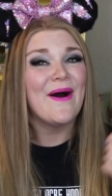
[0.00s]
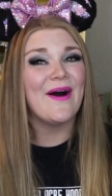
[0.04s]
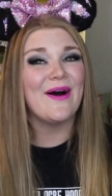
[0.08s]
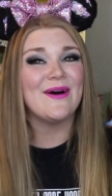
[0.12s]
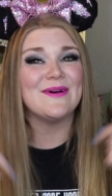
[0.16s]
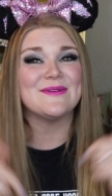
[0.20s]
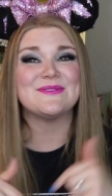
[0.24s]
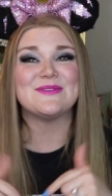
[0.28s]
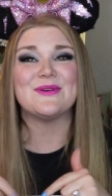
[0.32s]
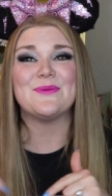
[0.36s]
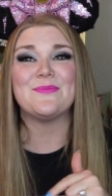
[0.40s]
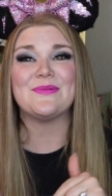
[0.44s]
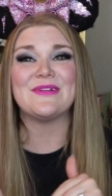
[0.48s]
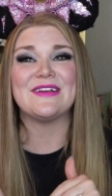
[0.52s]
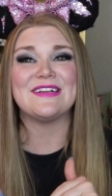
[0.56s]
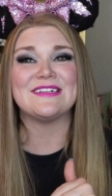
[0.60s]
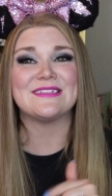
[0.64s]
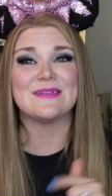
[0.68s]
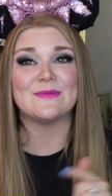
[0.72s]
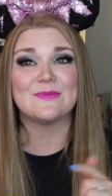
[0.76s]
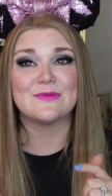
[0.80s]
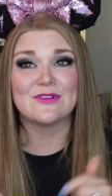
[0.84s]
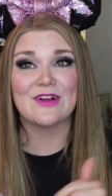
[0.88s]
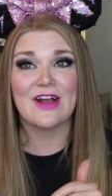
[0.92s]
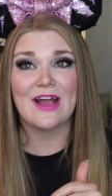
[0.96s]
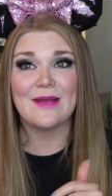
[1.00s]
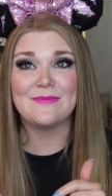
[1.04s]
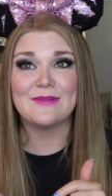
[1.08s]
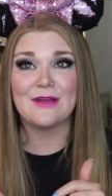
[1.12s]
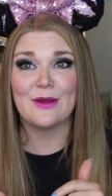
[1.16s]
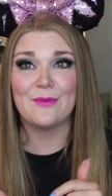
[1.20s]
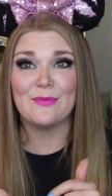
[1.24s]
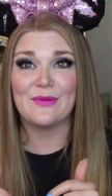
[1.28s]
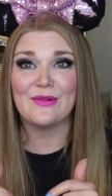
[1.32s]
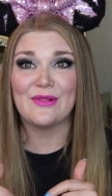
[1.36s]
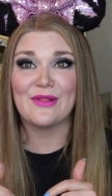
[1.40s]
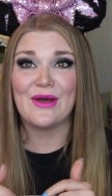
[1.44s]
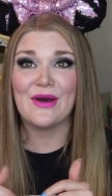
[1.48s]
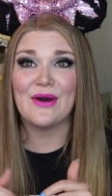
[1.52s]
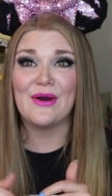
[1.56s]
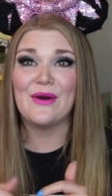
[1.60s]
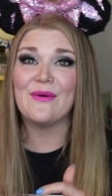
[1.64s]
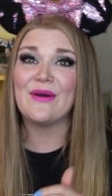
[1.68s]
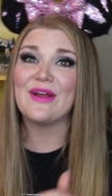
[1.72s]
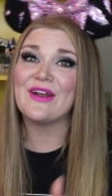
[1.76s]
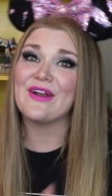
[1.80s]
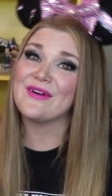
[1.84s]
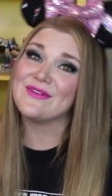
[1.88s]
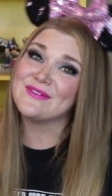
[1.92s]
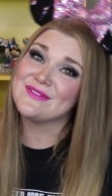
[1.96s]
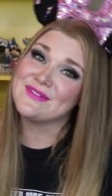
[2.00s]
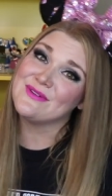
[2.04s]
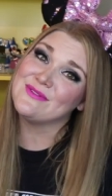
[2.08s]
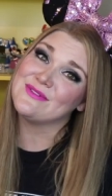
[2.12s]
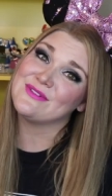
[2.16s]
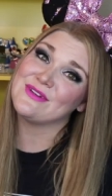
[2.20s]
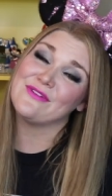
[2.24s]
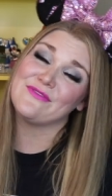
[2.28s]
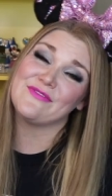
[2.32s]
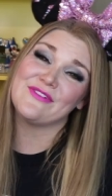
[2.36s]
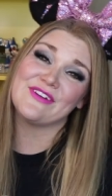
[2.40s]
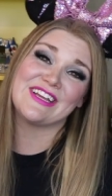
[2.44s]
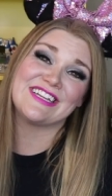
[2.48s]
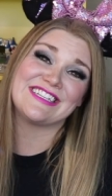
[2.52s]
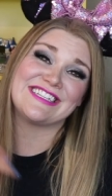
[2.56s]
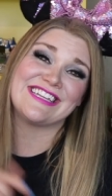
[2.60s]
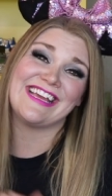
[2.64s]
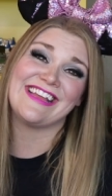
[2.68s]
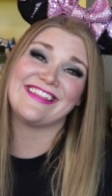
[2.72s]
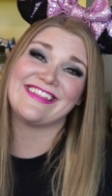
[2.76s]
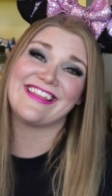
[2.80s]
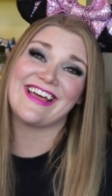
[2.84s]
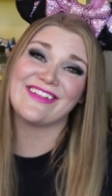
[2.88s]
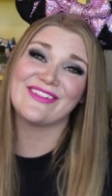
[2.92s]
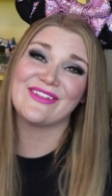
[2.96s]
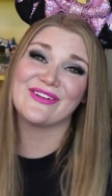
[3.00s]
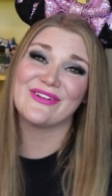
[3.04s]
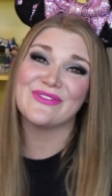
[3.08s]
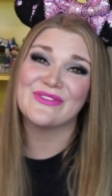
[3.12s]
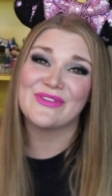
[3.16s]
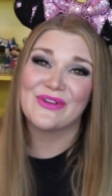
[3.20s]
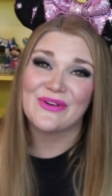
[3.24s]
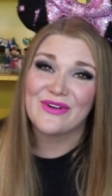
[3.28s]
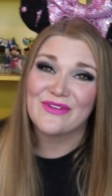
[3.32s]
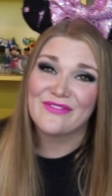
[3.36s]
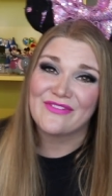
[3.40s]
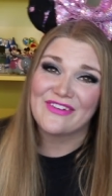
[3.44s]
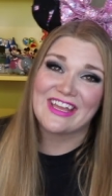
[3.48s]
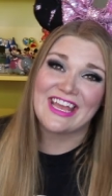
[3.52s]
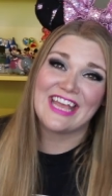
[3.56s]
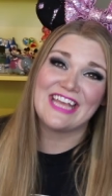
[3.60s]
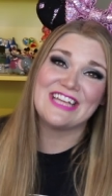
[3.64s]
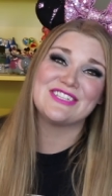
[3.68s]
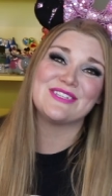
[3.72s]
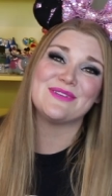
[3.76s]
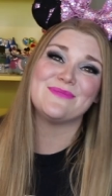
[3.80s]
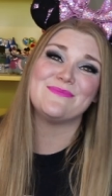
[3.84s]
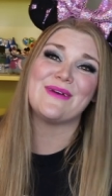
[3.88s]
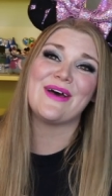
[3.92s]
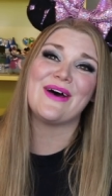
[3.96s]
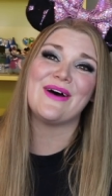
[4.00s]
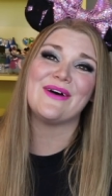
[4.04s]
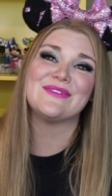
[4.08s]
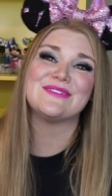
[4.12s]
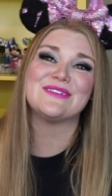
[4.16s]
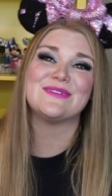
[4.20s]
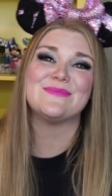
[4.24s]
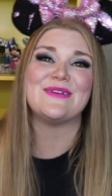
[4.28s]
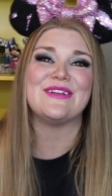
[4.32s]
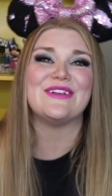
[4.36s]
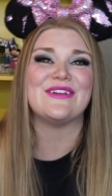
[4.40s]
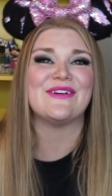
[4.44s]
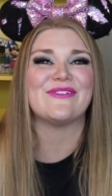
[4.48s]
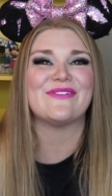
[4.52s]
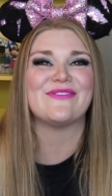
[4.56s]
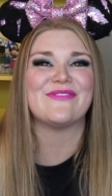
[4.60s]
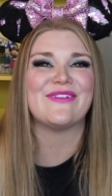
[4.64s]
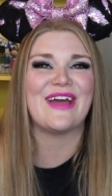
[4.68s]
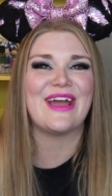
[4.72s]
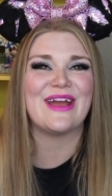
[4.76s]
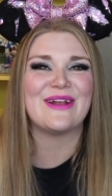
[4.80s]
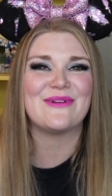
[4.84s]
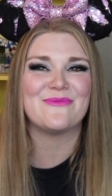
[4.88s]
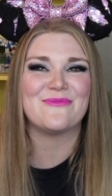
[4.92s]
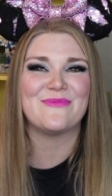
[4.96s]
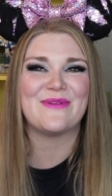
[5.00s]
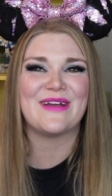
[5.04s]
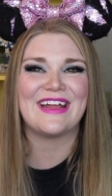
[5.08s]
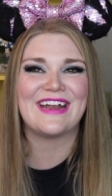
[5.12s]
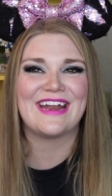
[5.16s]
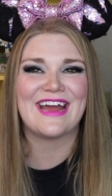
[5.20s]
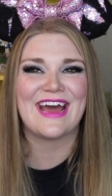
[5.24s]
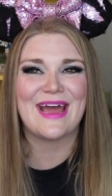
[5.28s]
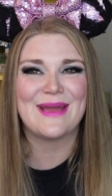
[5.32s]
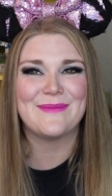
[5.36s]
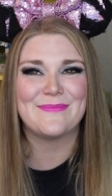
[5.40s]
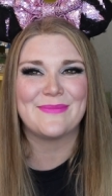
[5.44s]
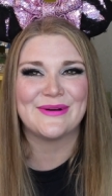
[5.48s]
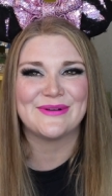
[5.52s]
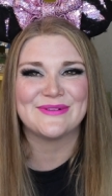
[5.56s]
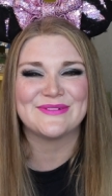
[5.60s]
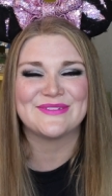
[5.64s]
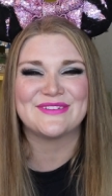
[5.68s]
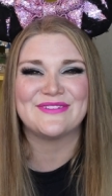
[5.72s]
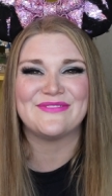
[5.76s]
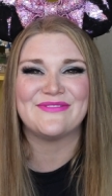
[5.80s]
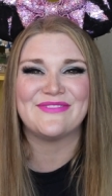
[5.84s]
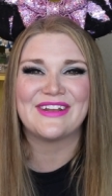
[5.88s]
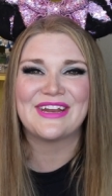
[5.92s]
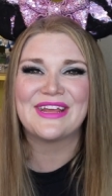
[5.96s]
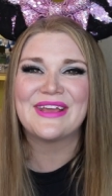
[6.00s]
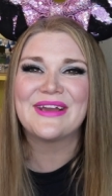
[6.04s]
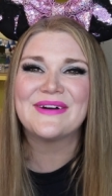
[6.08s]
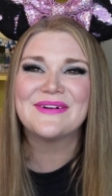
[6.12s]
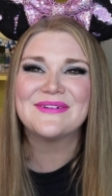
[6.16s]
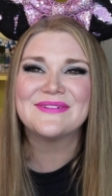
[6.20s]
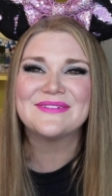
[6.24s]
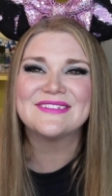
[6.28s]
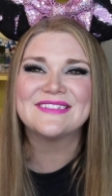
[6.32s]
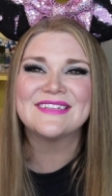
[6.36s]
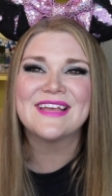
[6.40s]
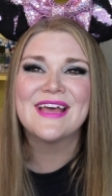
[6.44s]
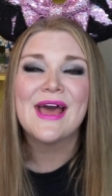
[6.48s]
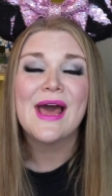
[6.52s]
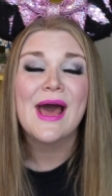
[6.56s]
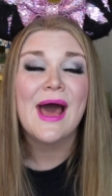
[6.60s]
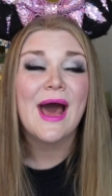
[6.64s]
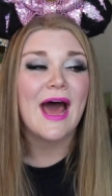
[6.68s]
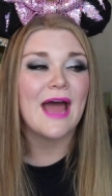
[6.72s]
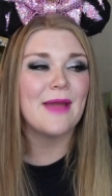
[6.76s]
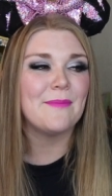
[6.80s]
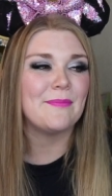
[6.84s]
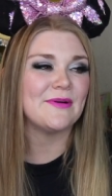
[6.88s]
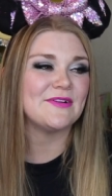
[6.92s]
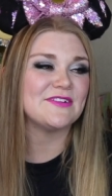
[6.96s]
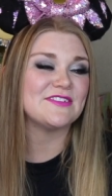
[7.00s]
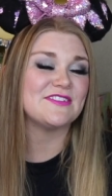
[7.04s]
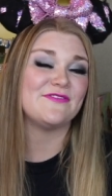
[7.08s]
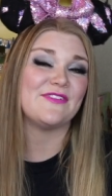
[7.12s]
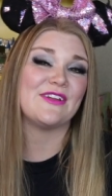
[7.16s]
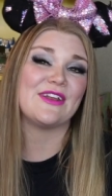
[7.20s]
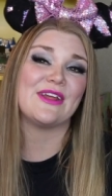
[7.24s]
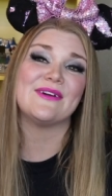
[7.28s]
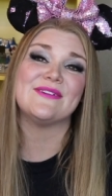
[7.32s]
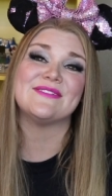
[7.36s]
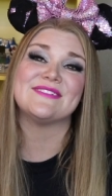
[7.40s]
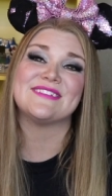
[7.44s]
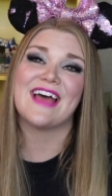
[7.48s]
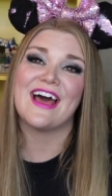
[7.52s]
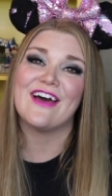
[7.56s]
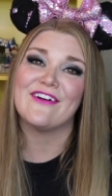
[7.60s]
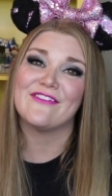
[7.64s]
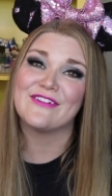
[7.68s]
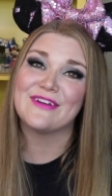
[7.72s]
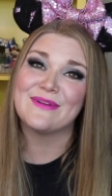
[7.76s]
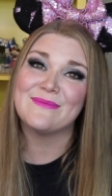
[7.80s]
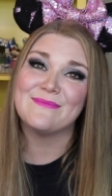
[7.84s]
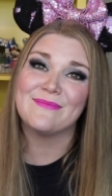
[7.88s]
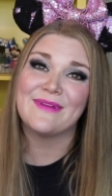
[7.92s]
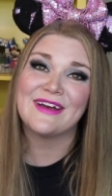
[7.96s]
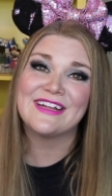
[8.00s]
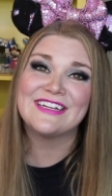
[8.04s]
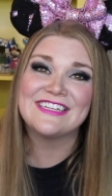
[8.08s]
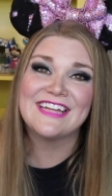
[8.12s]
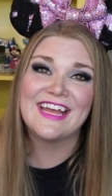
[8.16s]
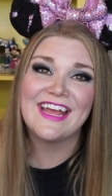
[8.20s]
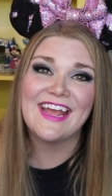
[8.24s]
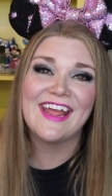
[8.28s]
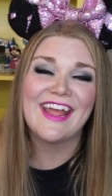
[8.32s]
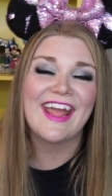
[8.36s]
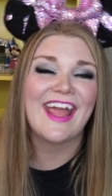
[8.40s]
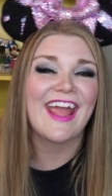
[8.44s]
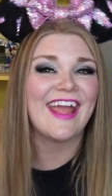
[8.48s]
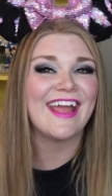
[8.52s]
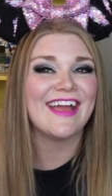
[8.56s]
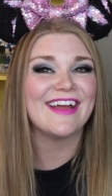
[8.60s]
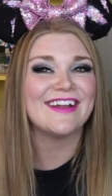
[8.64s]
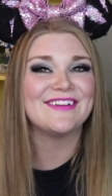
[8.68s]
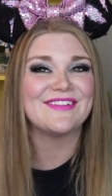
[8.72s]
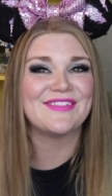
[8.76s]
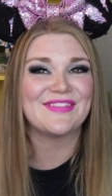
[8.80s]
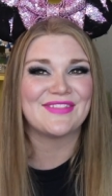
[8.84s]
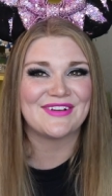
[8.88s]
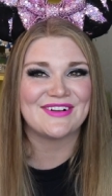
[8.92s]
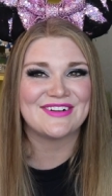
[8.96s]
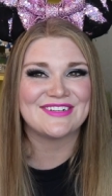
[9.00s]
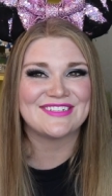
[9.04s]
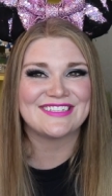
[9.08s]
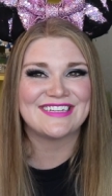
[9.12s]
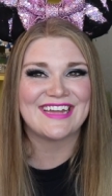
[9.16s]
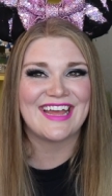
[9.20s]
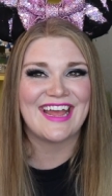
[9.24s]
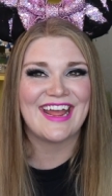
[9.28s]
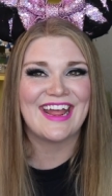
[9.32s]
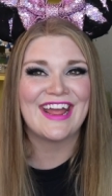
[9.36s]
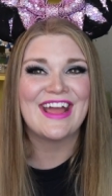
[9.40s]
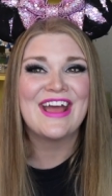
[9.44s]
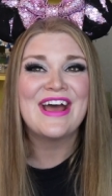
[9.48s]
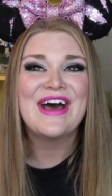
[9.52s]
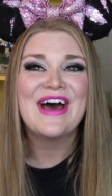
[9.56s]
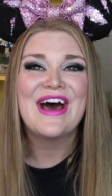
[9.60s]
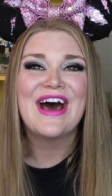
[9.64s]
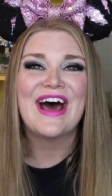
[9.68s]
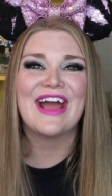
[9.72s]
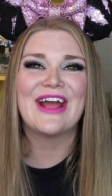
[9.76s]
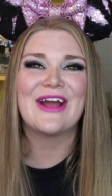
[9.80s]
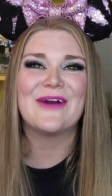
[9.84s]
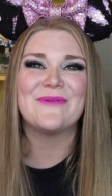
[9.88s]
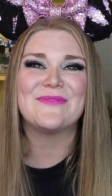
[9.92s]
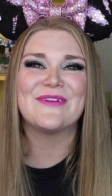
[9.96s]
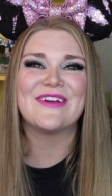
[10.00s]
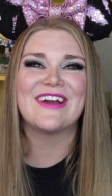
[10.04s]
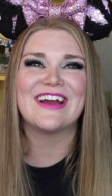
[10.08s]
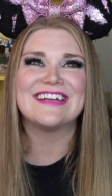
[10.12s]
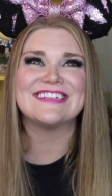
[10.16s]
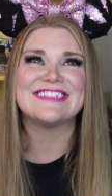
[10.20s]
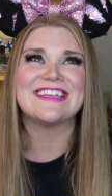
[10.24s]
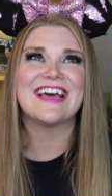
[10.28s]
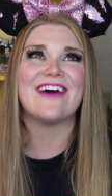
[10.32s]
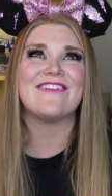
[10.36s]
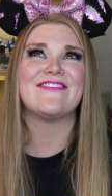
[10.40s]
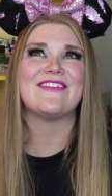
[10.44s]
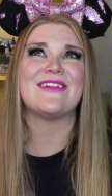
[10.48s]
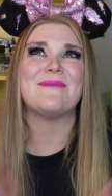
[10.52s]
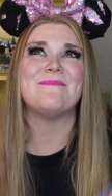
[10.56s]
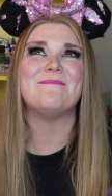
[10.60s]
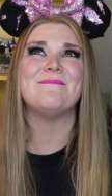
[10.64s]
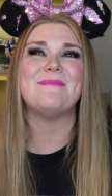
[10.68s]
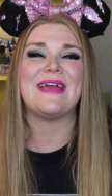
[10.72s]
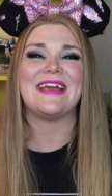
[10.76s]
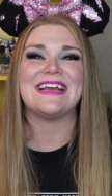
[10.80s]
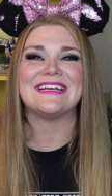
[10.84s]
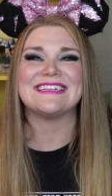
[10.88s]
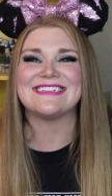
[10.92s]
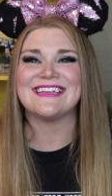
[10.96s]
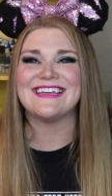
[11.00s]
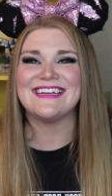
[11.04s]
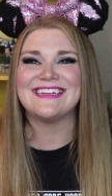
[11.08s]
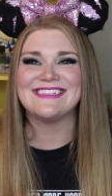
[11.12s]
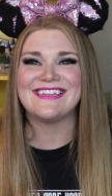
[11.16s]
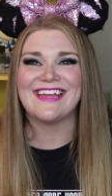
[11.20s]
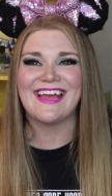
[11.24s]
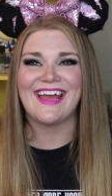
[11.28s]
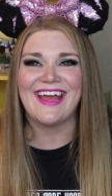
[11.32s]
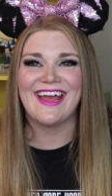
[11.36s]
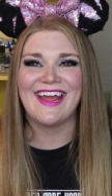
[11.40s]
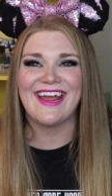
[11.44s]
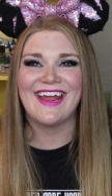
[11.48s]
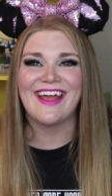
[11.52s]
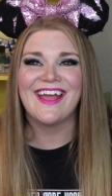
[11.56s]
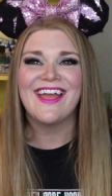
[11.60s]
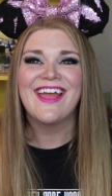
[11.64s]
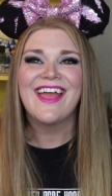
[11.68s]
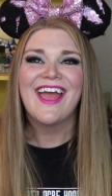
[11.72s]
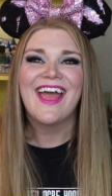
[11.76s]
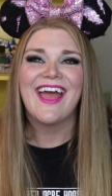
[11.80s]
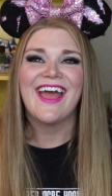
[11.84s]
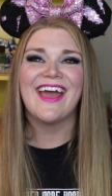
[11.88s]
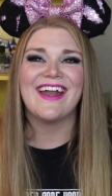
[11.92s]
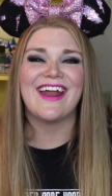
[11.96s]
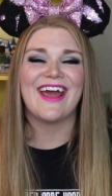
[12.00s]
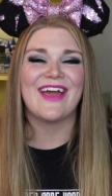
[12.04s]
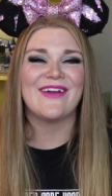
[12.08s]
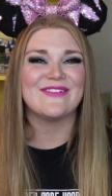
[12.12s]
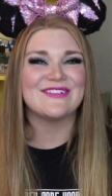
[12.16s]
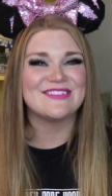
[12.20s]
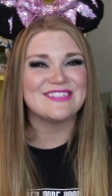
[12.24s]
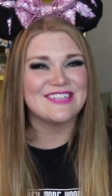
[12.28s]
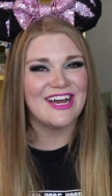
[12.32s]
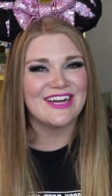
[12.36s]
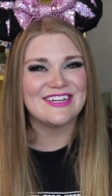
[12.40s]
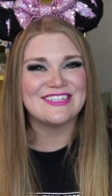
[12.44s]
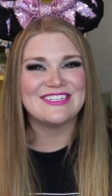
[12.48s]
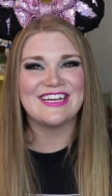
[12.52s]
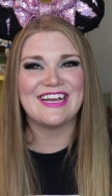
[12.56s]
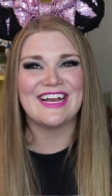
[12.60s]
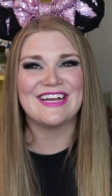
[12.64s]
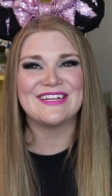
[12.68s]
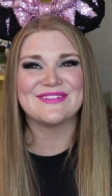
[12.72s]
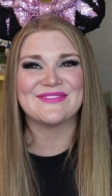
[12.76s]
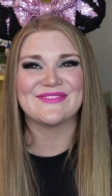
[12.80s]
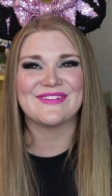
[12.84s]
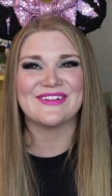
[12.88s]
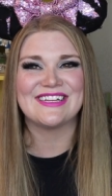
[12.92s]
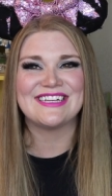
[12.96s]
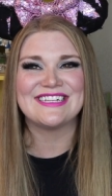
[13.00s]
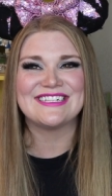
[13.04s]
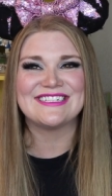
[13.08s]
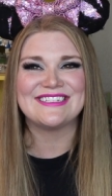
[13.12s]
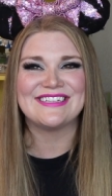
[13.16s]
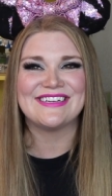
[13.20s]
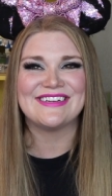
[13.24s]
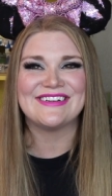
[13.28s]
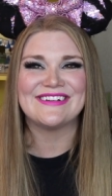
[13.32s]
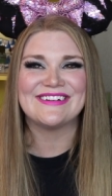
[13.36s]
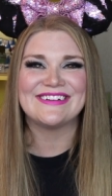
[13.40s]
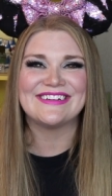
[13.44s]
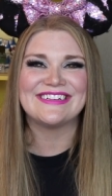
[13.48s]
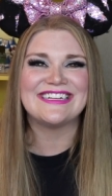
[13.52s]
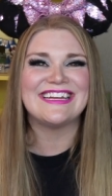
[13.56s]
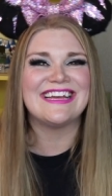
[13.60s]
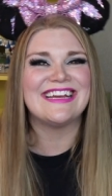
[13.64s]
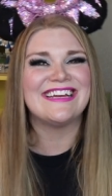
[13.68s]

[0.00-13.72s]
Also, please subscribe down below, and also don't forget to hit that little notification bell to be notified when I post videos. I post videos every Monday and Thursday. I hope you guys have an amazing day, and I will talk to you guys really soon.